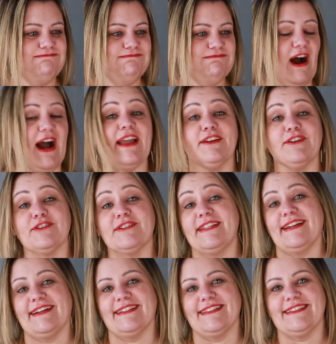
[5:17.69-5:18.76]
I
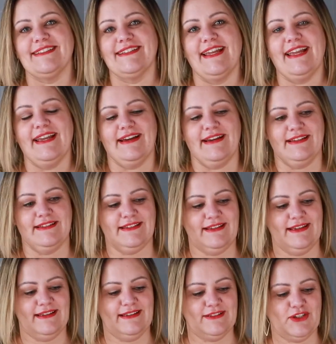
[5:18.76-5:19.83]
understand. And
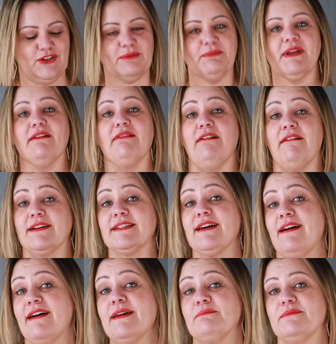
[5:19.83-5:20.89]
it took me a long
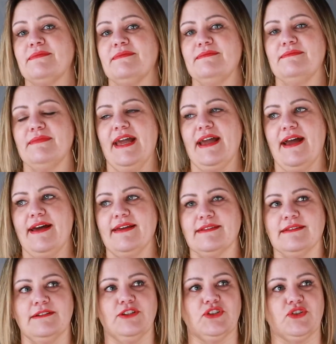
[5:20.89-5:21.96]
time as
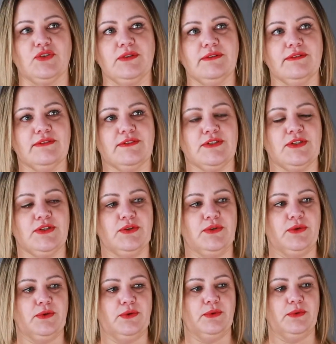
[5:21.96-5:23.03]
an adult
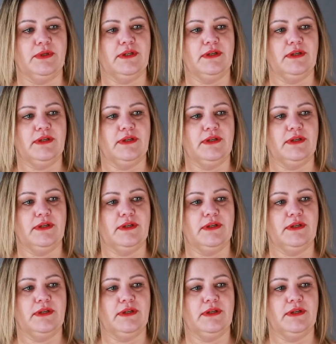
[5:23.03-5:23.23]
to